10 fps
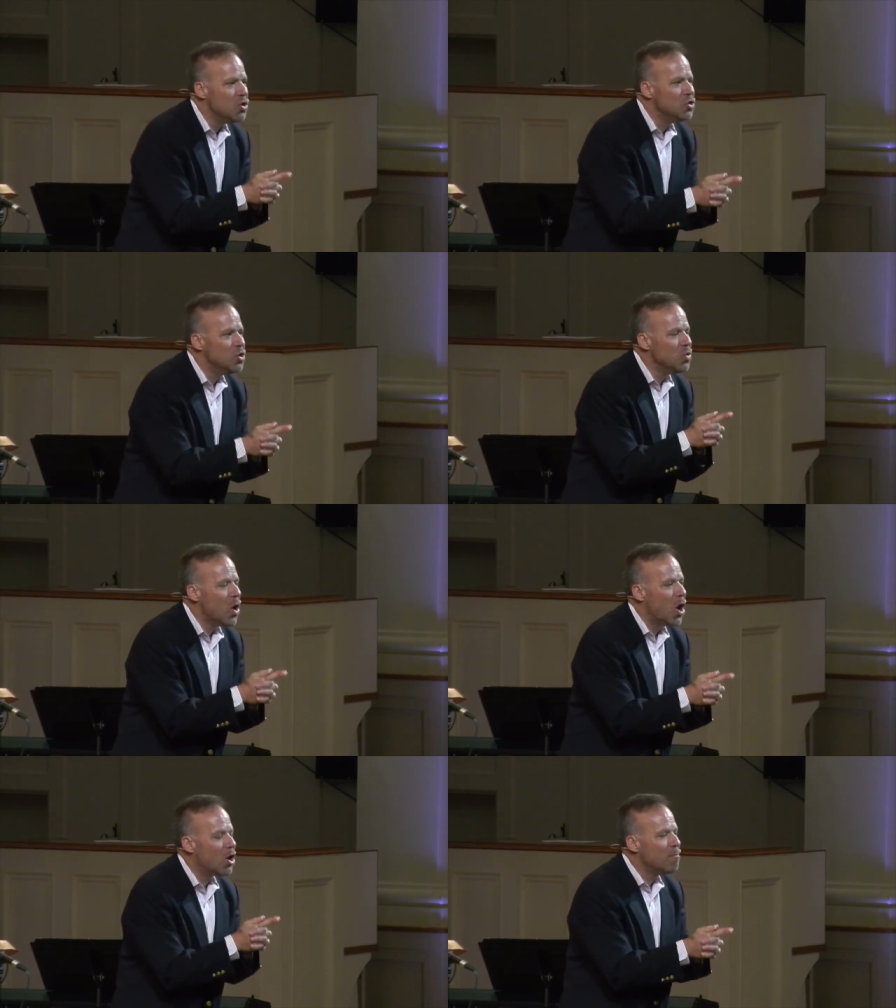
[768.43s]
You
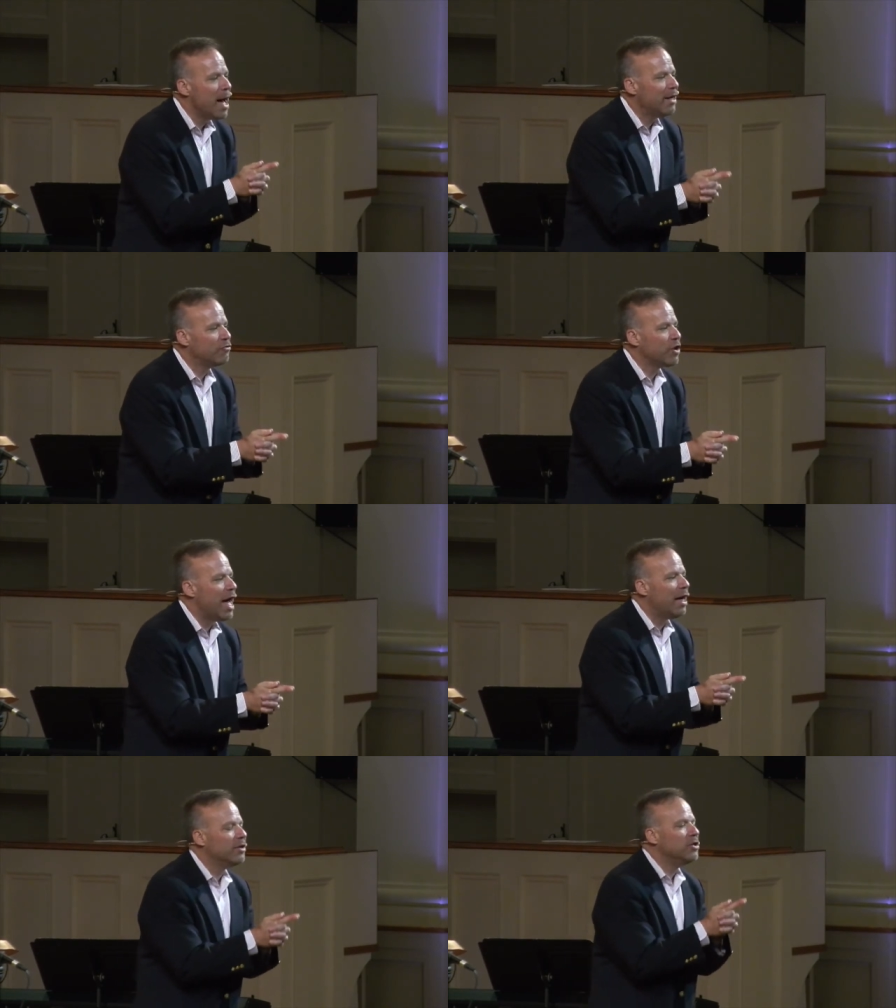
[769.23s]
are my
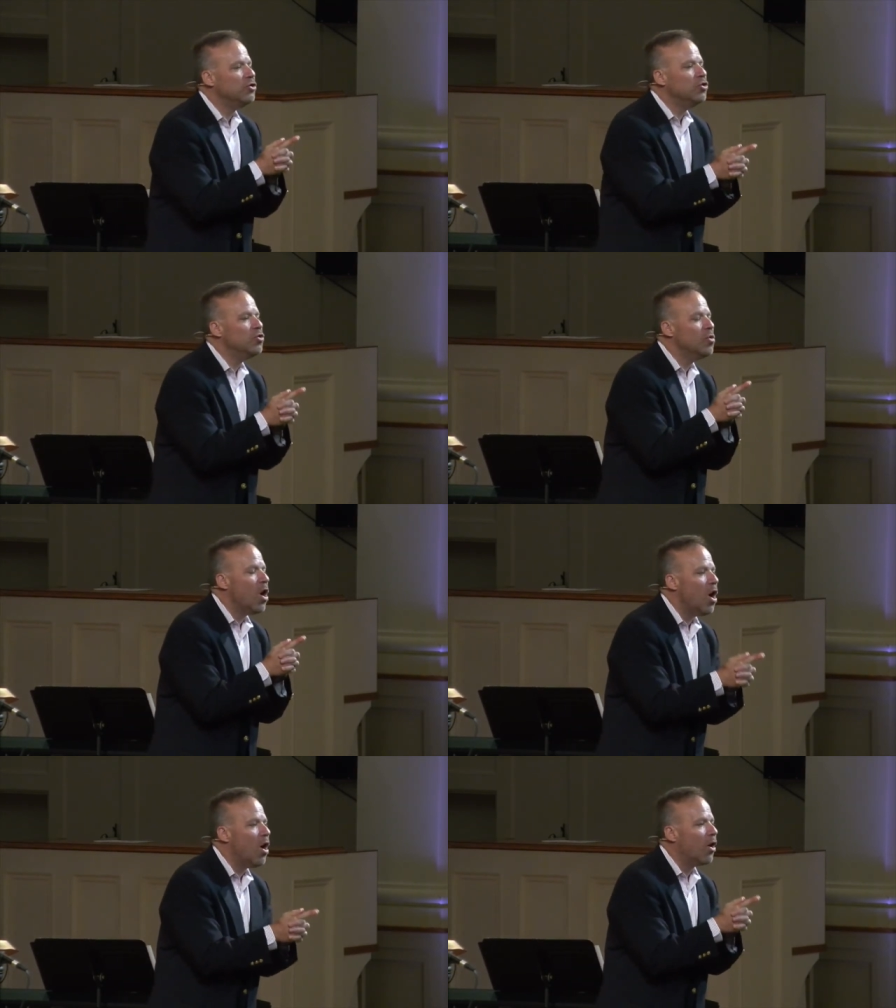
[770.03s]
child. You
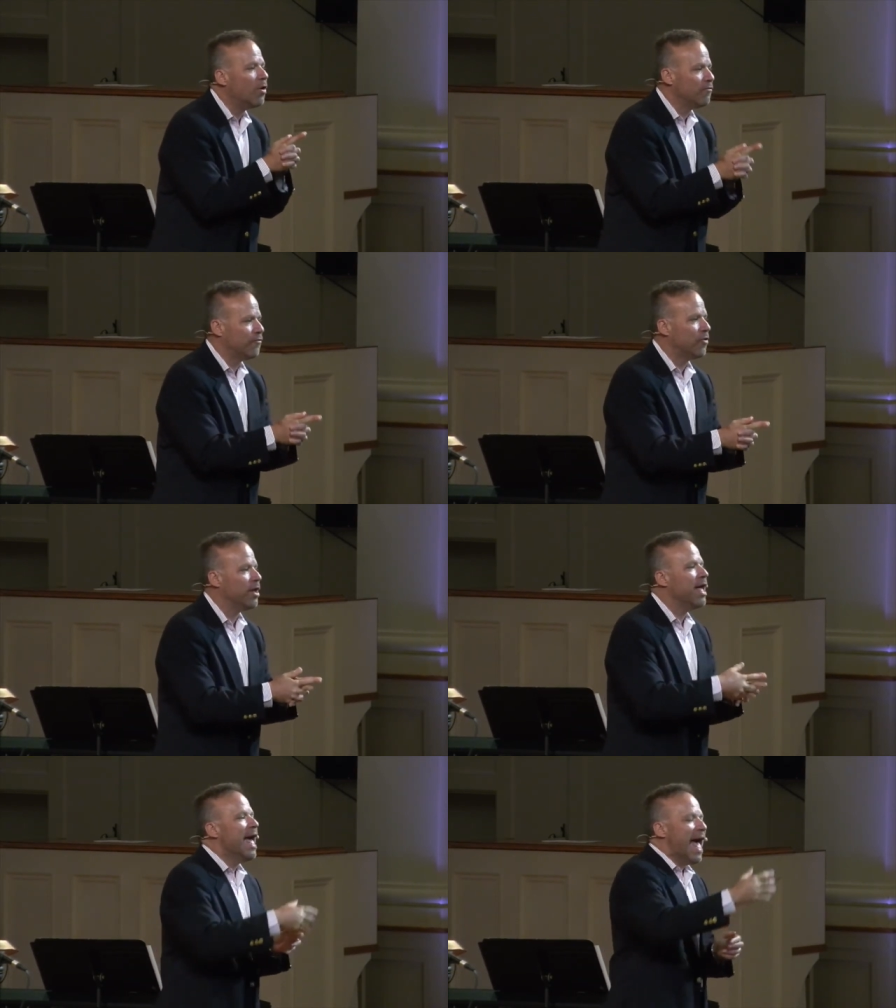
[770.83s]
are
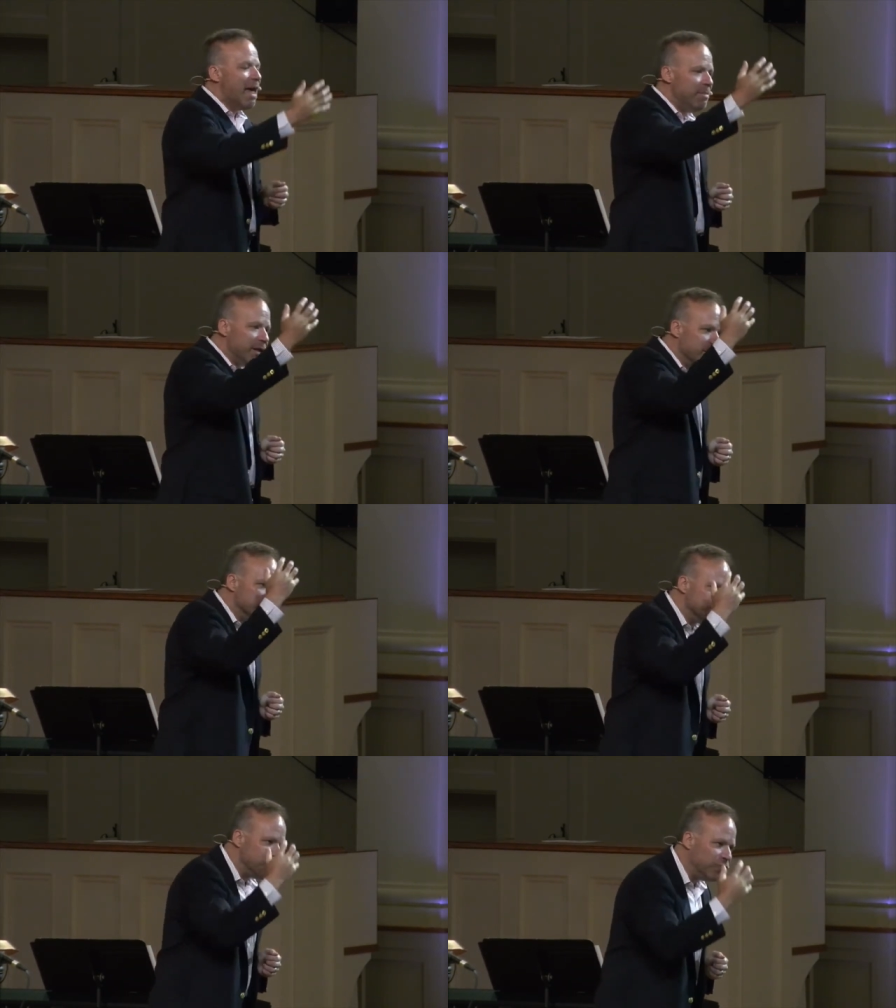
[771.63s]
free. And
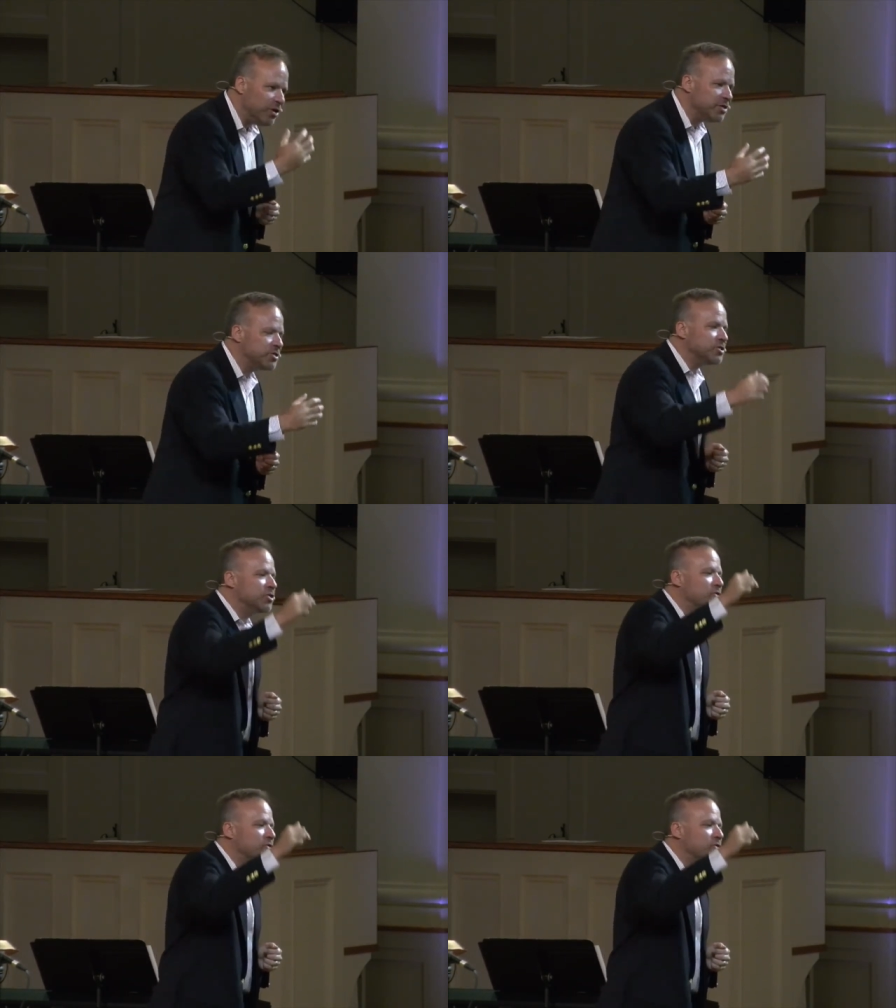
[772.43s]
because of Jesus